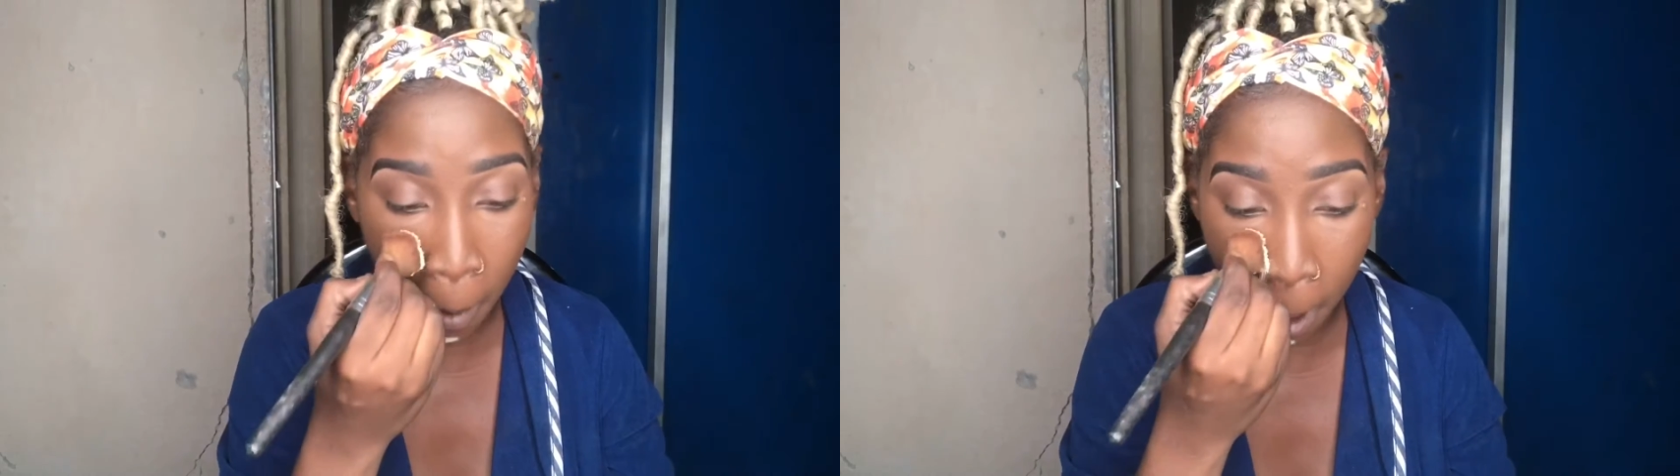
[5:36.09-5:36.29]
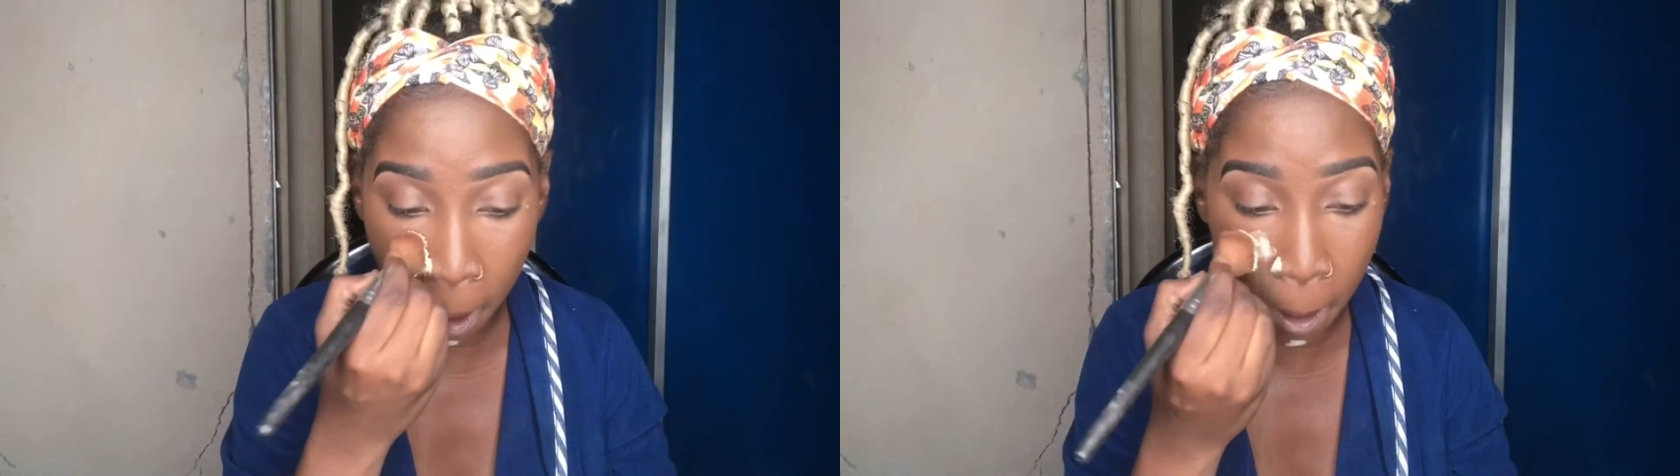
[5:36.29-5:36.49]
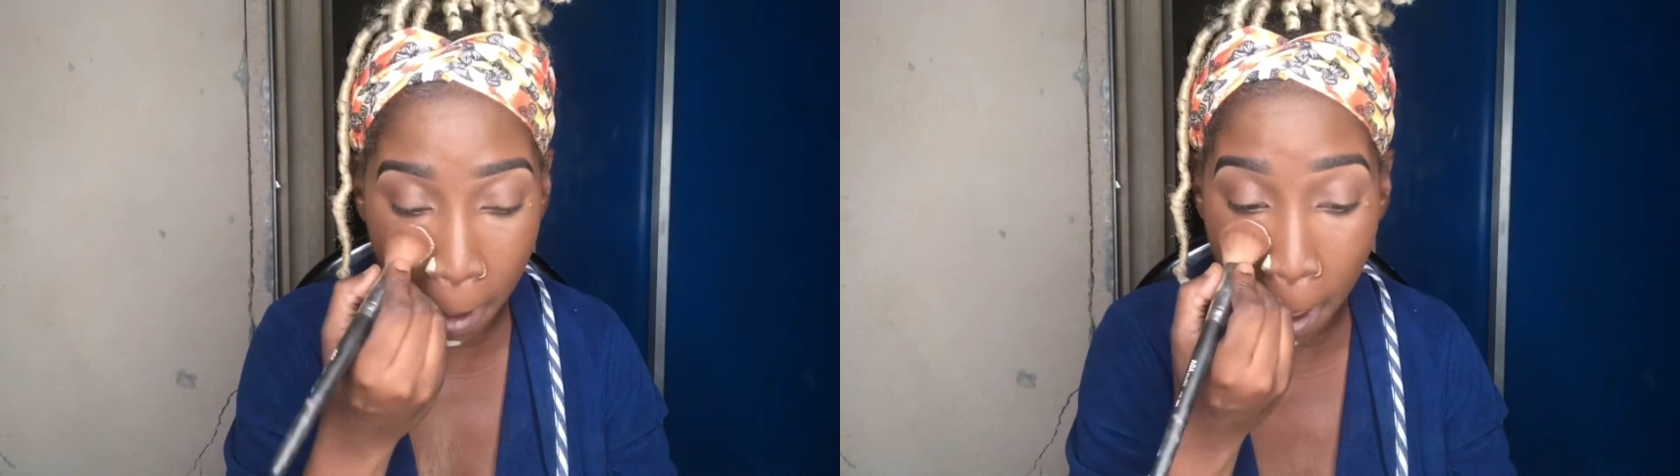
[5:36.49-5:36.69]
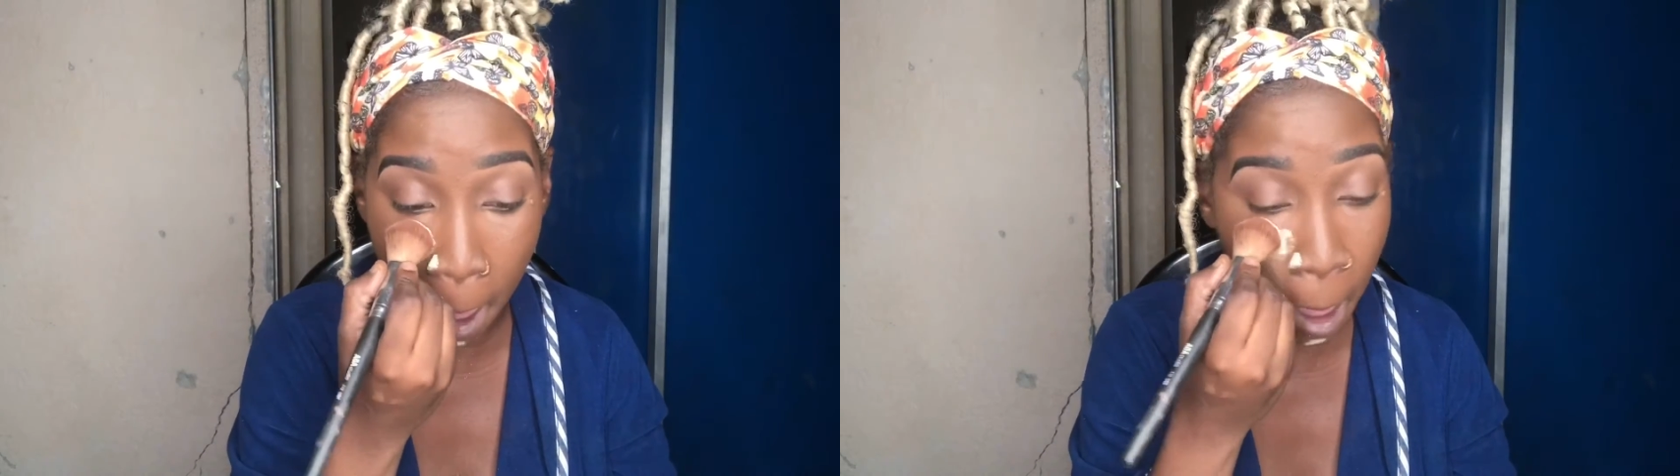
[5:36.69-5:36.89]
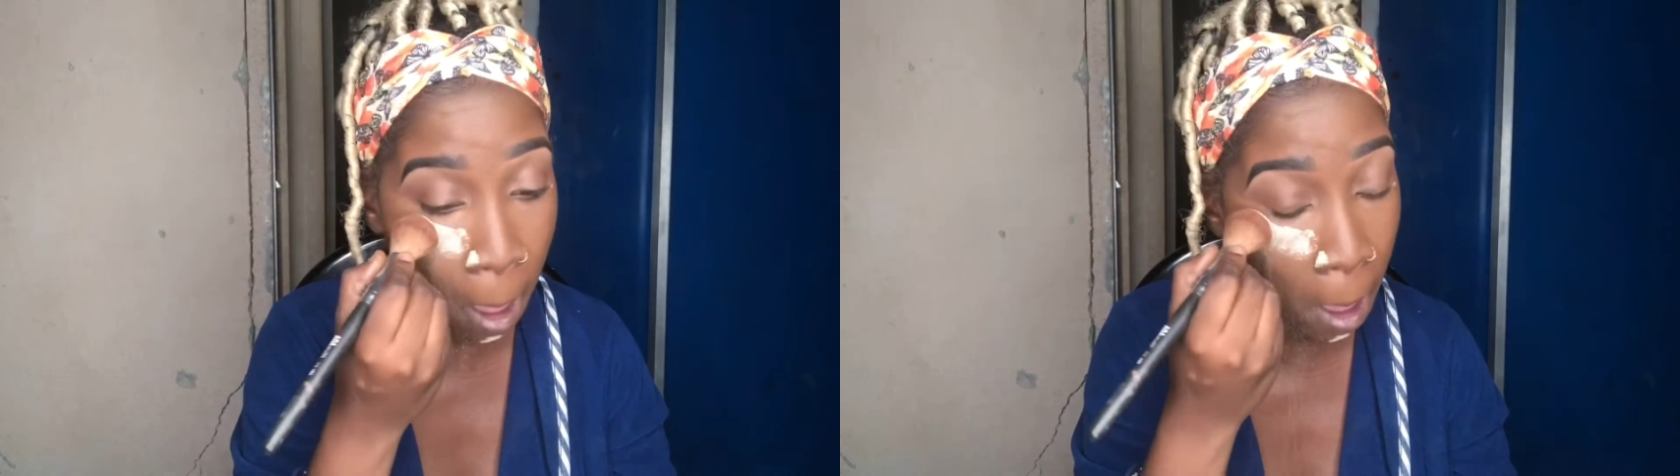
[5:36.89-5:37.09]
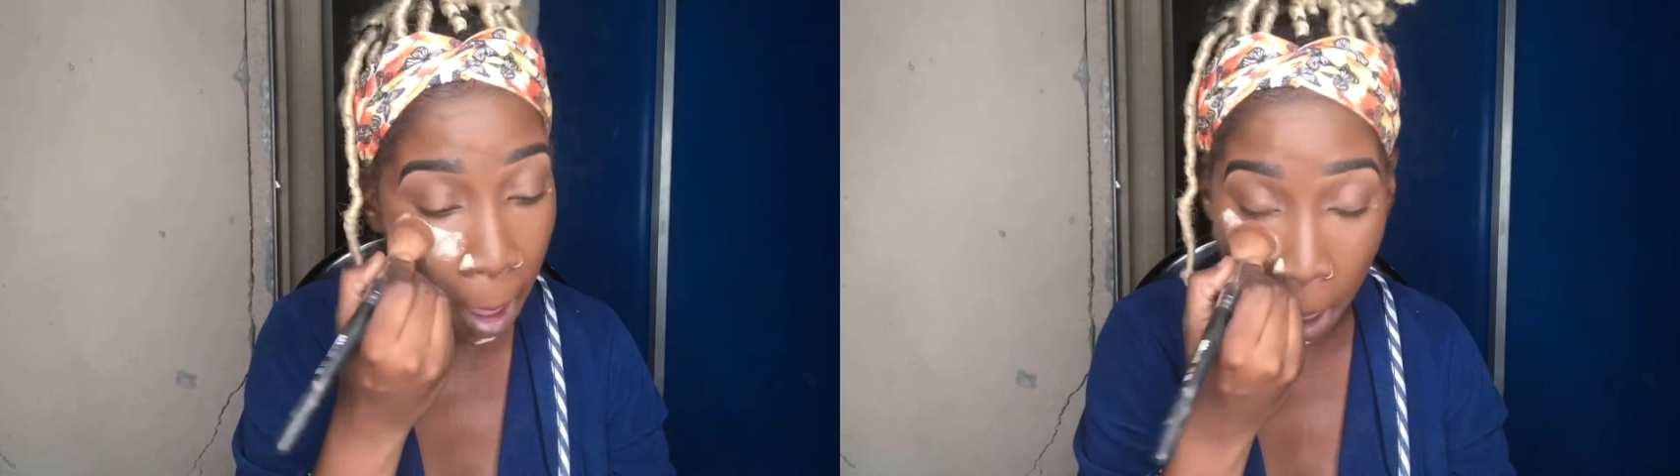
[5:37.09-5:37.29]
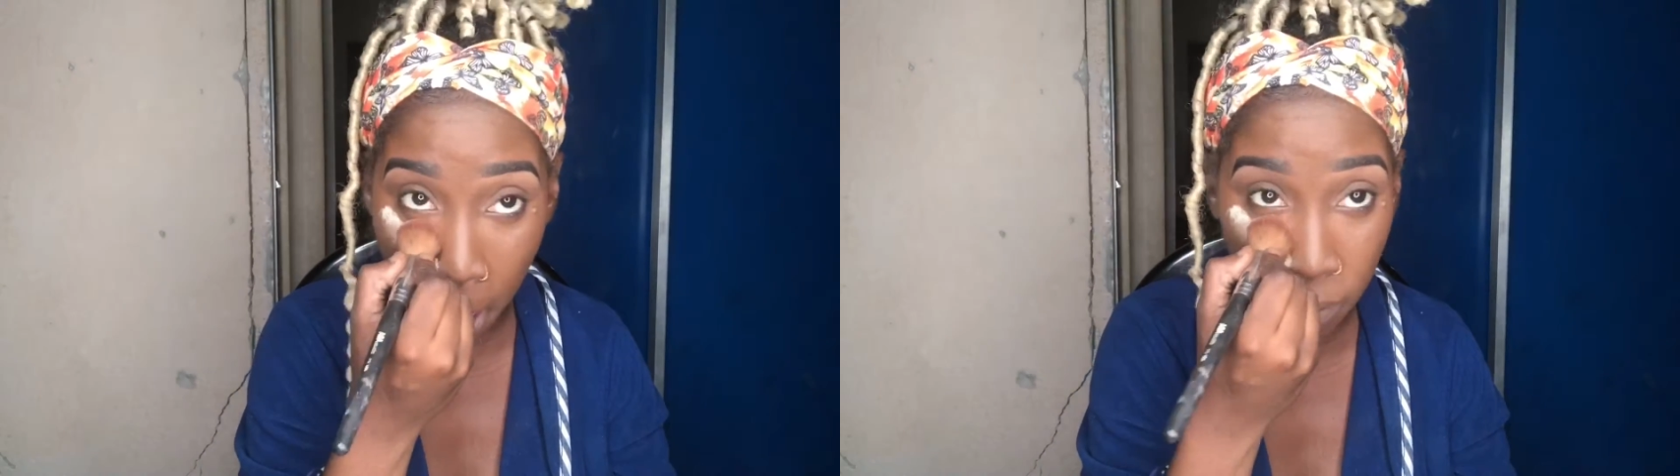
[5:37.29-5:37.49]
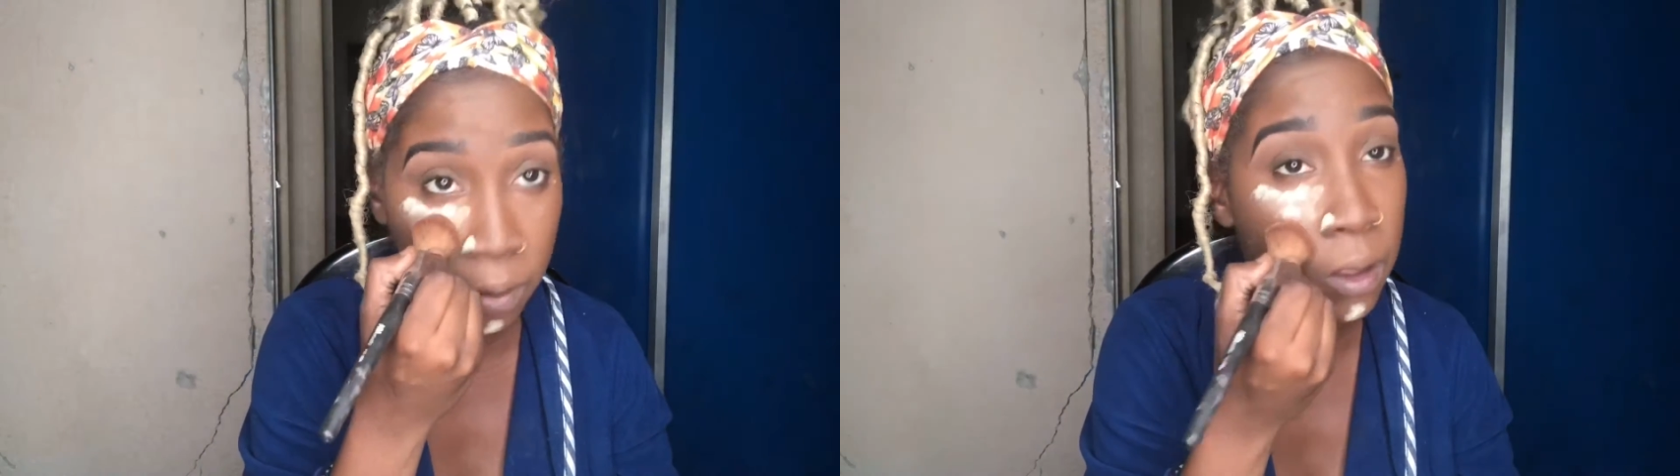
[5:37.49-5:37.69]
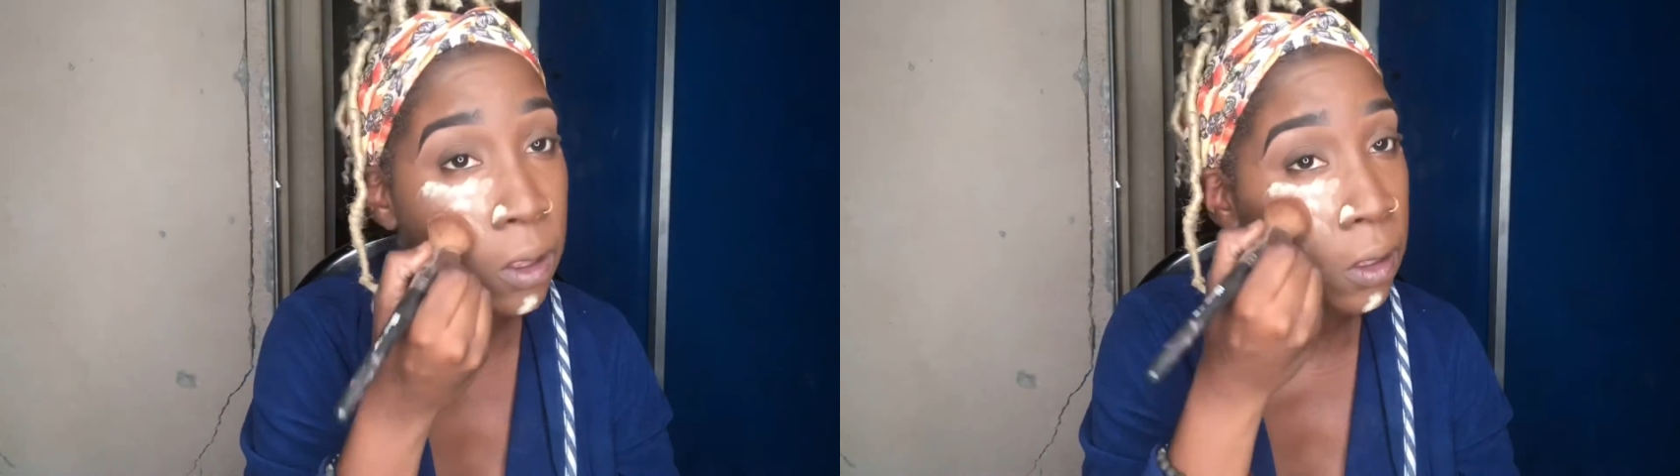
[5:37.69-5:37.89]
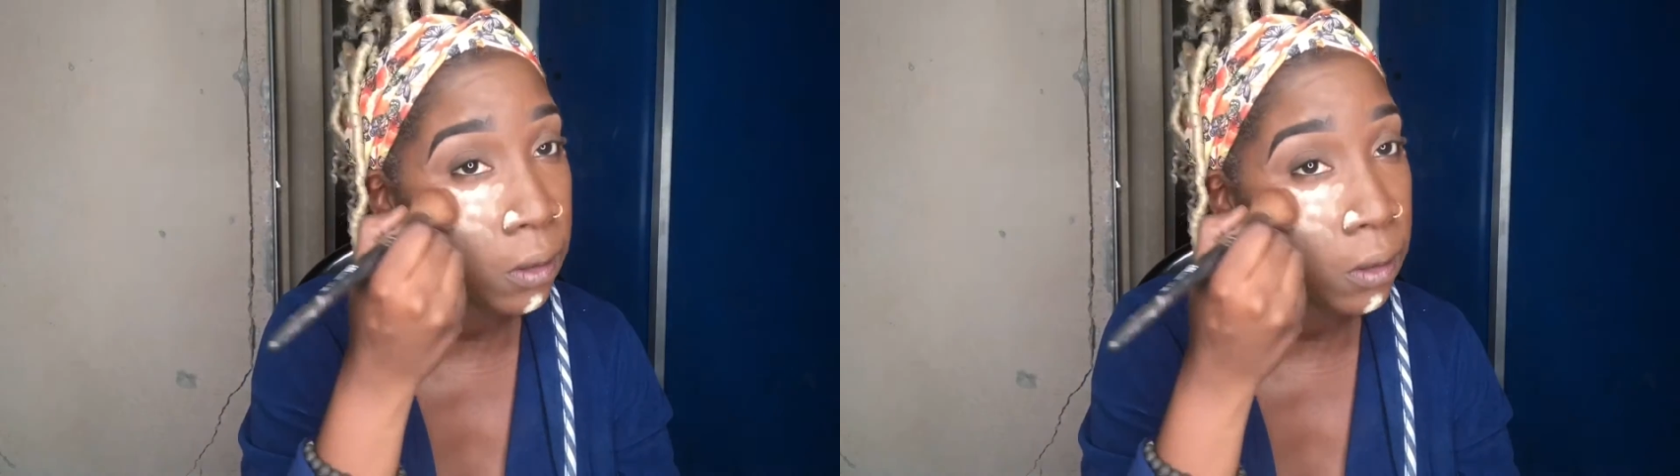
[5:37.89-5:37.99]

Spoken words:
Now I'm putting on my Sasha